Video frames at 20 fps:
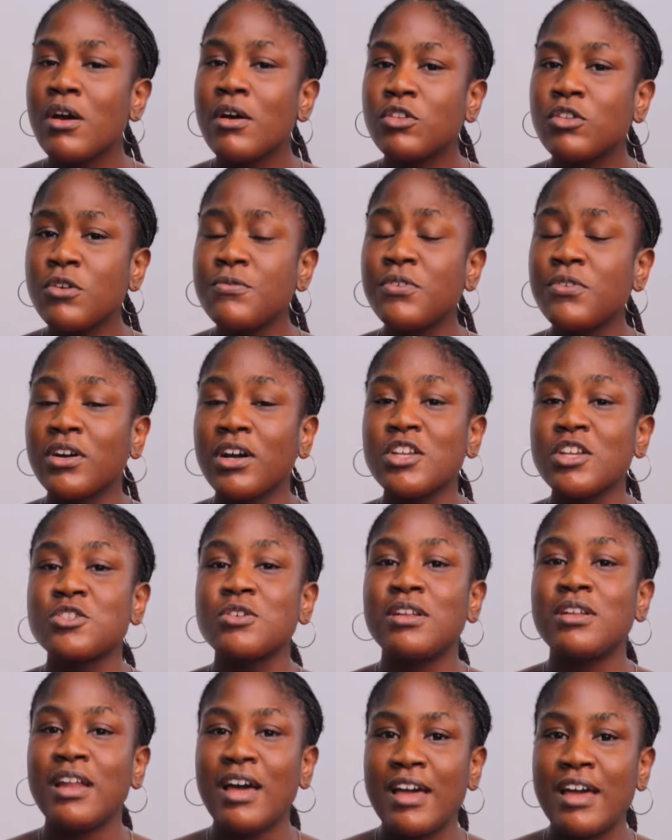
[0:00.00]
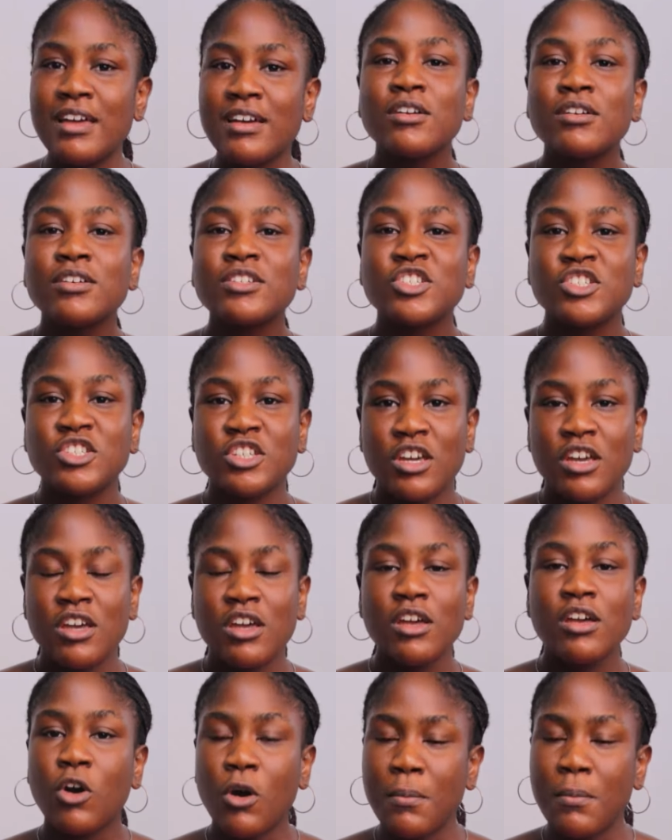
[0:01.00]
don't forget to like,
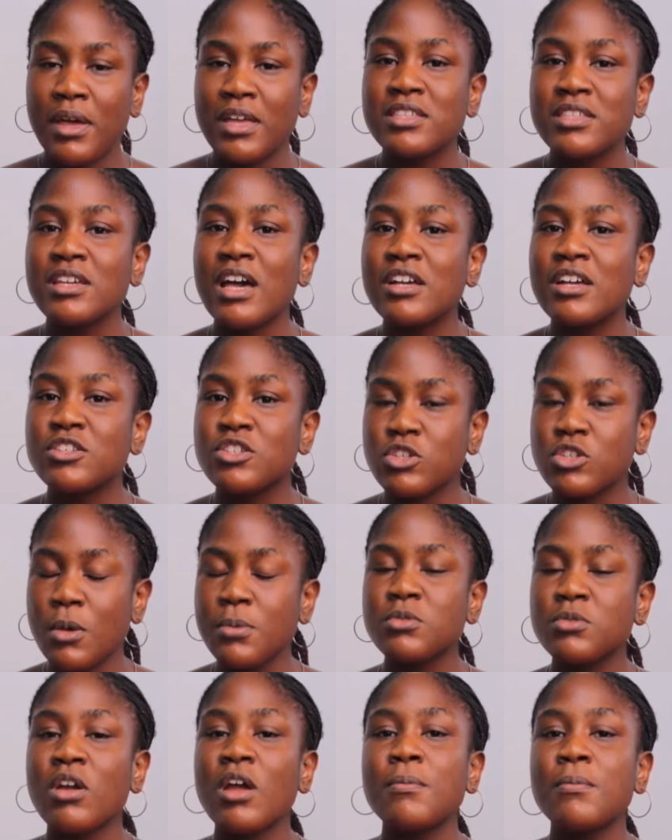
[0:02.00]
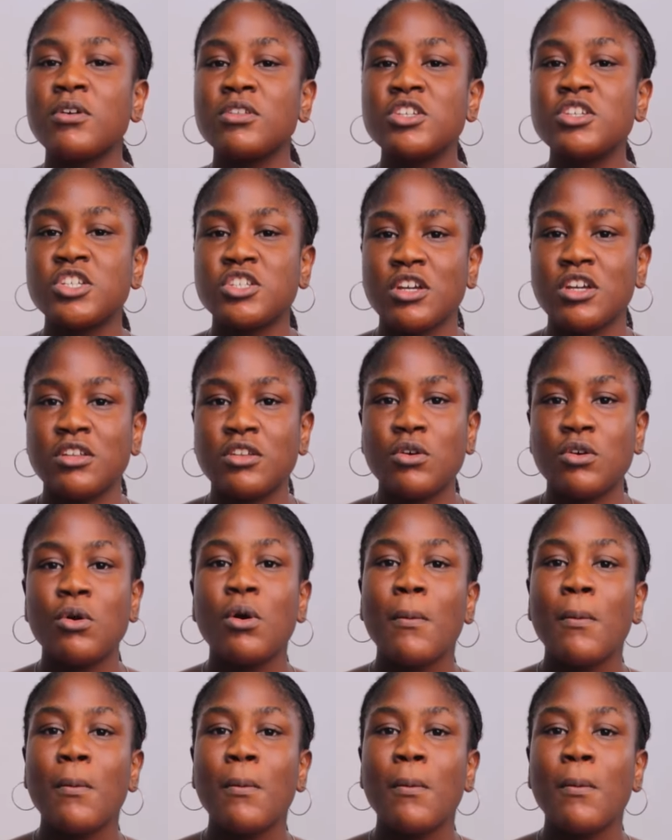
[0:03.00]
share, comment and subscribe on this channel.